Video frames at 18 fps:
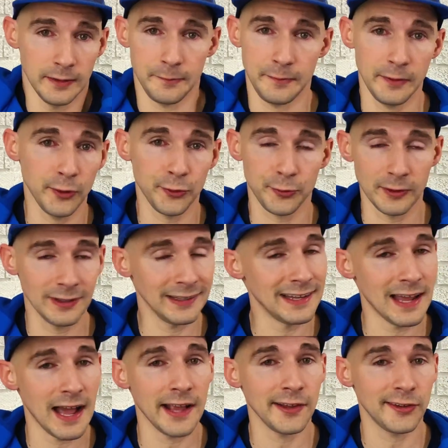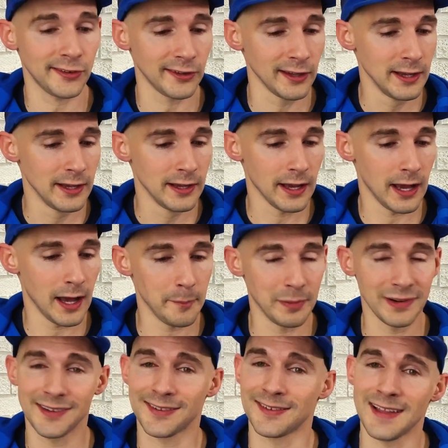feels really nice,
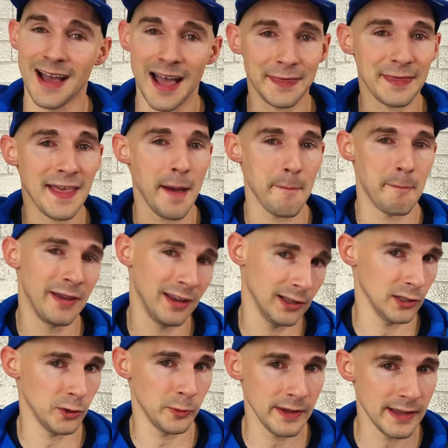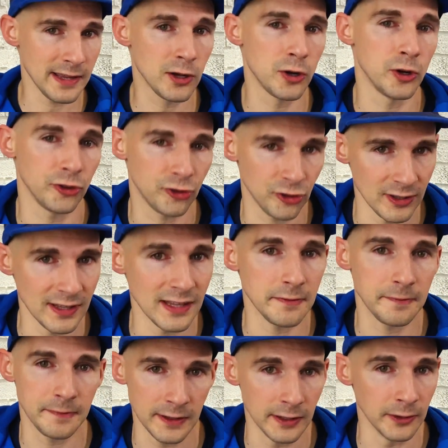but it's not that pillowy, cushiony
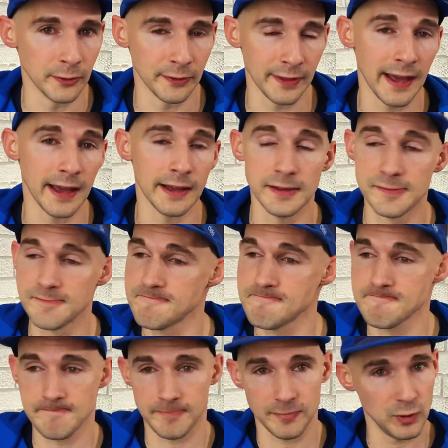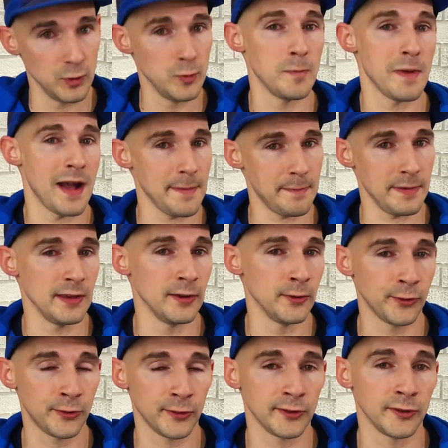feel that you might be
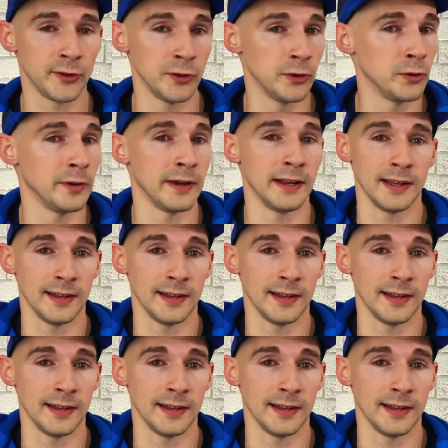used to in a